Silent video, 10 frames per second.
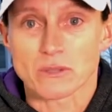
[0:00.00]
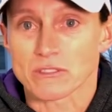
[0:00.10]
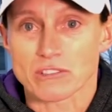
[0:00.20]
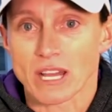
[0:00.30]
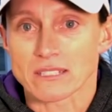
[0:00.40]
we've
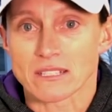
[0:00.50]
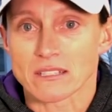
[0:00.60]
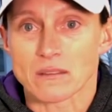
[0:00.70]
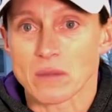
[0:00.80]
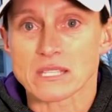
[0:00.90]

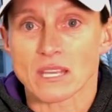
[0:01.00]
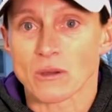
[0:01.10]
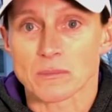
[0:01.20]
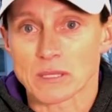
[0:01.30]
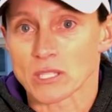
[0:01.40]
attracted amazing
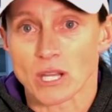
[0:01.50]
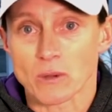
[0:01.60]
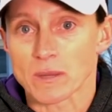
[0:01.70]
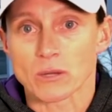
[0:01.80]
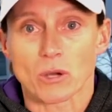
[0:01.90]
young
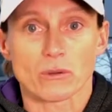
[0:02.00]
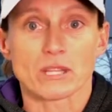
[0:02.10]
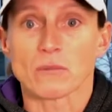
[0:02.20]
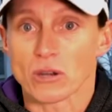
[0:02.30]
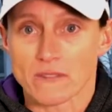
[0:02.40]
women who are
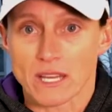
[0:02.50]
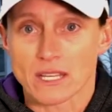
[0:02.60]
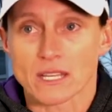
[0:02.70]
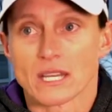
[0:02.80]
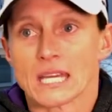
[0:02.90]
really motivated,